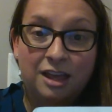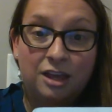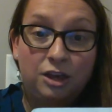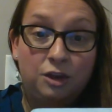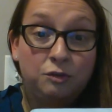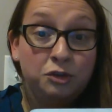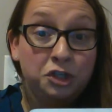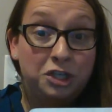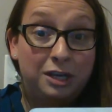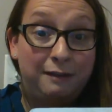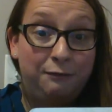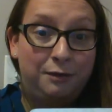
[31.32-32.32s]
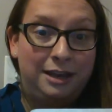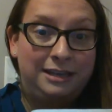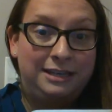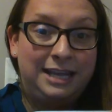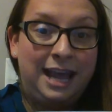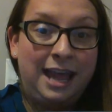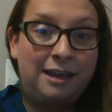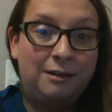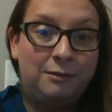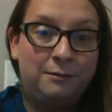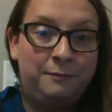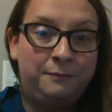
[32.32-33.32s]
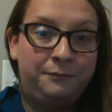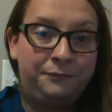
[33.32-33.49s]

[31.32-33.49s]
You should have written down